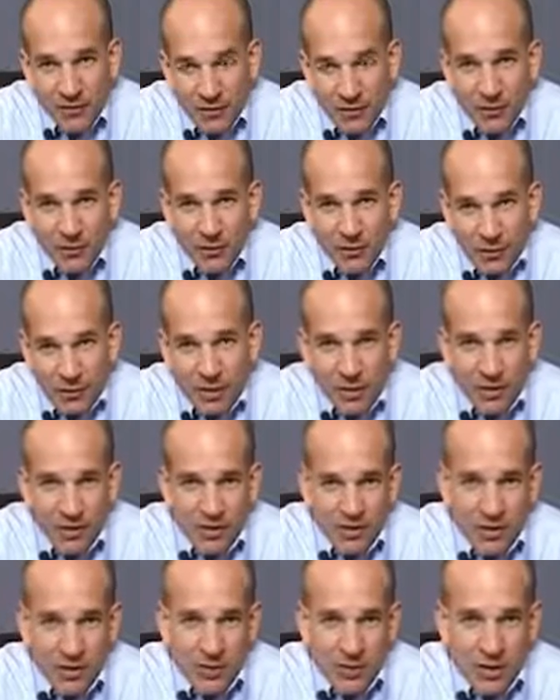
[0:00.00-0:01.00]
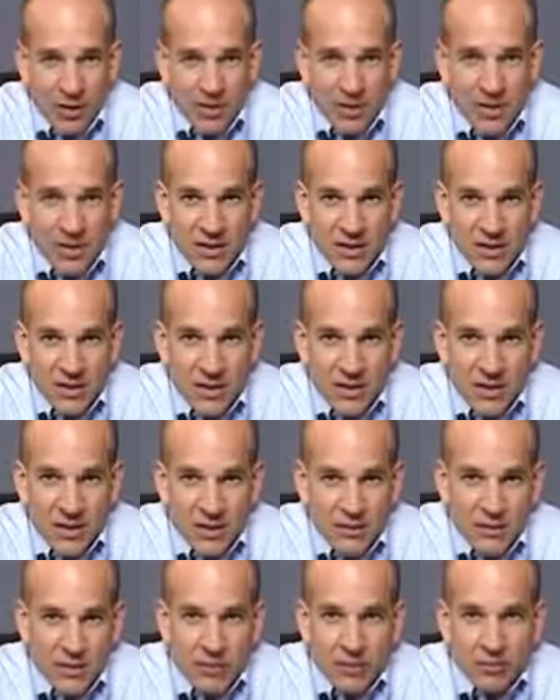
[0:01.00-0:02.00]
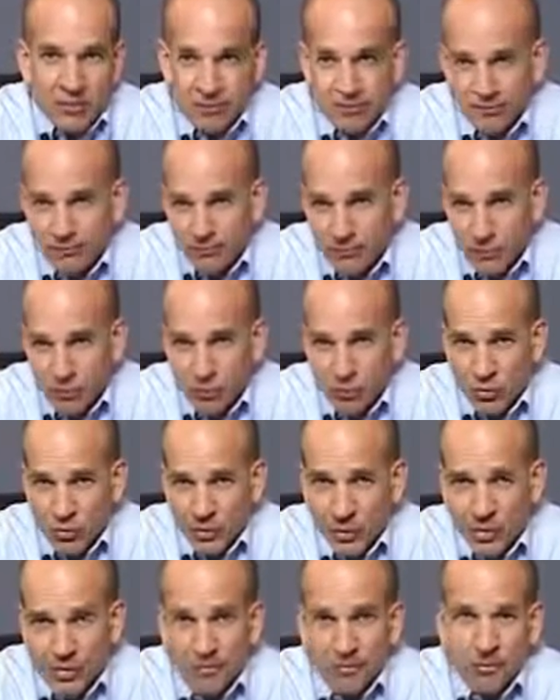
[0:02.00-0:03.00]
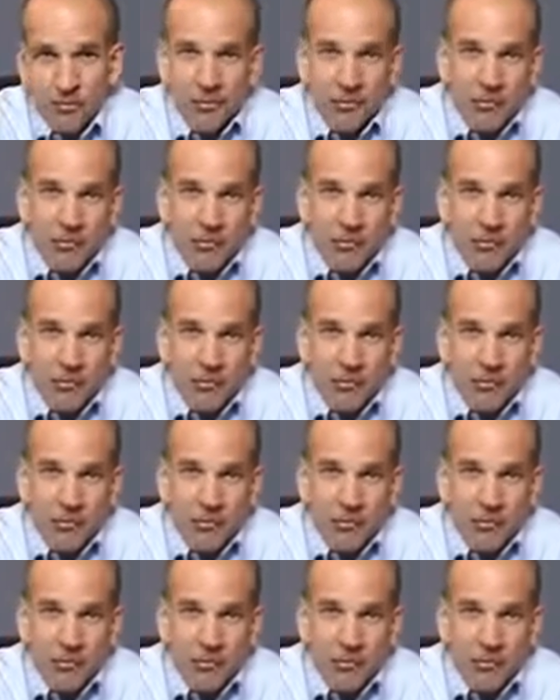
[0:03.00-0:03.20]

further in the interview process. So don't trip up.